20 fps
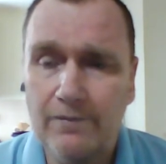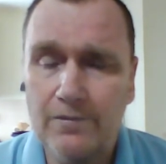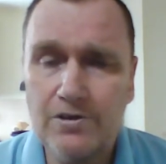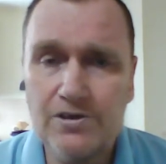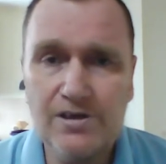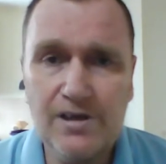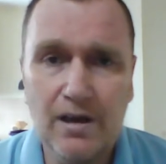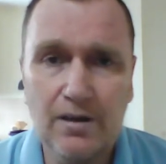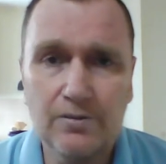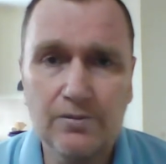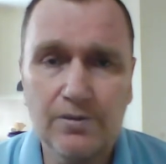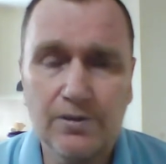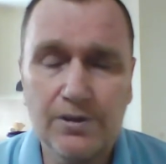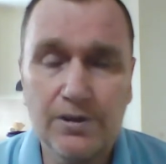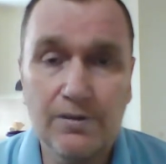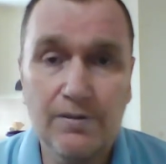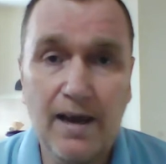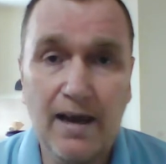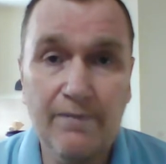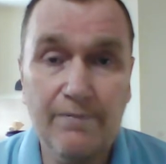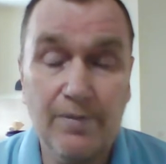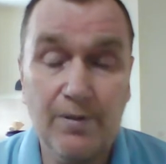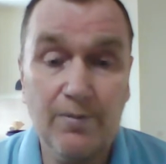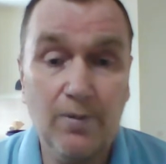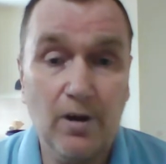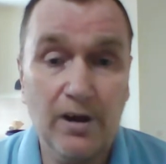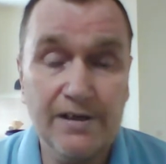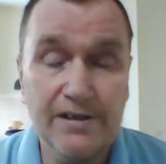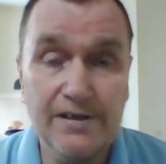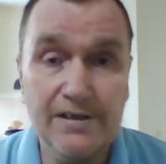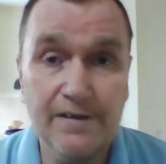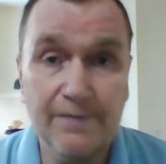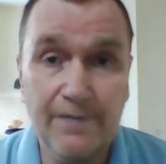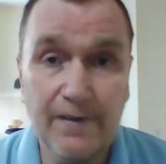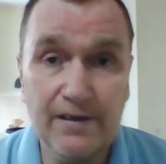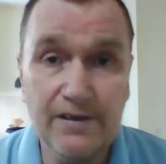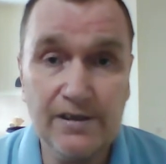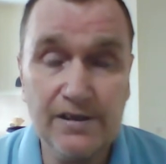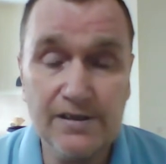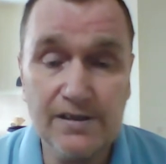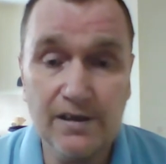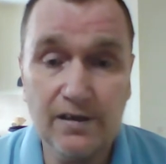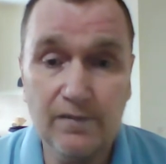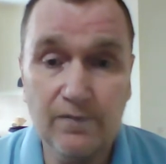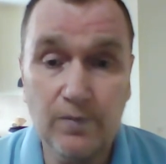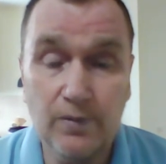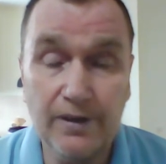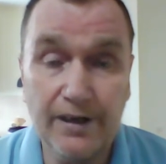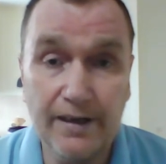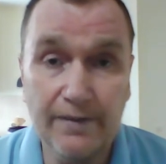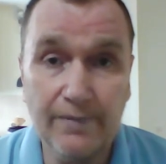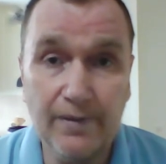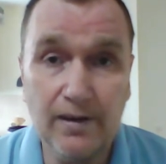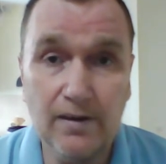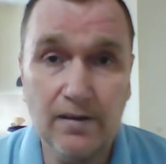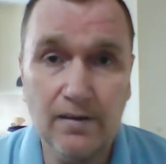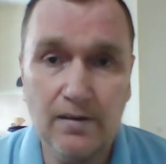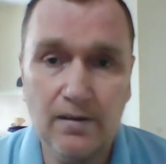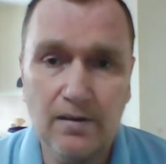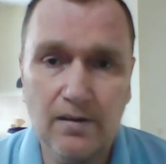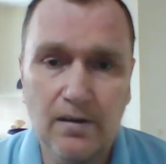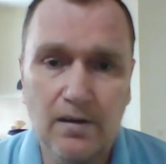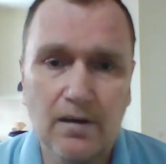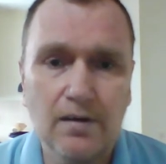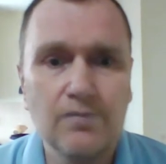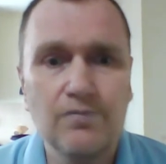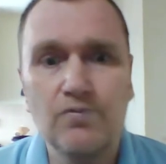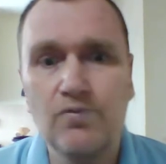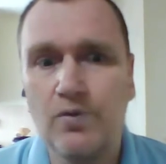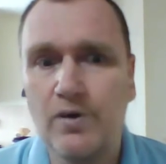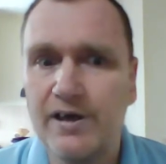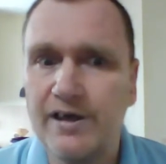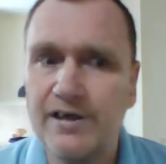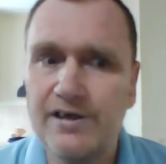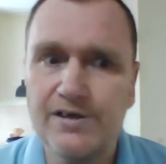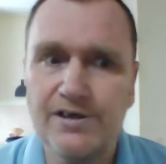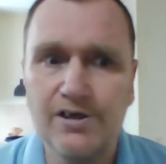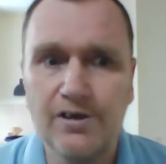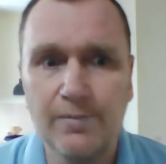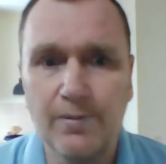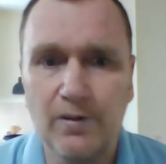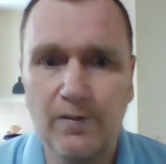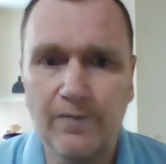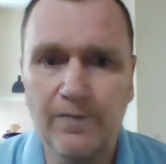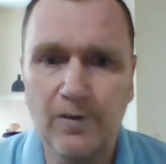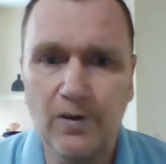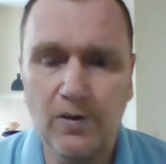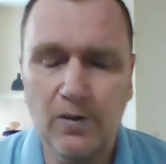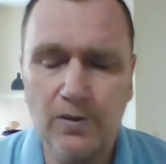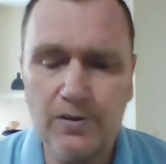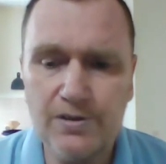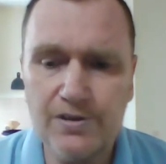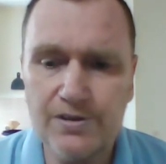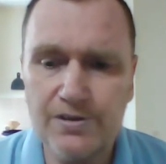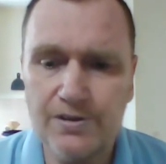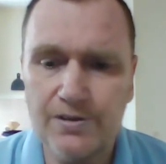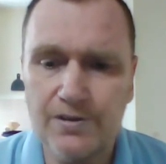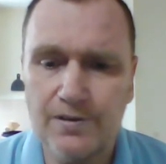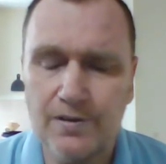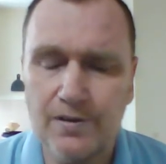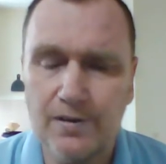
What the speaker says: So, you have the right to defend yourself, whatever. Reasonable force.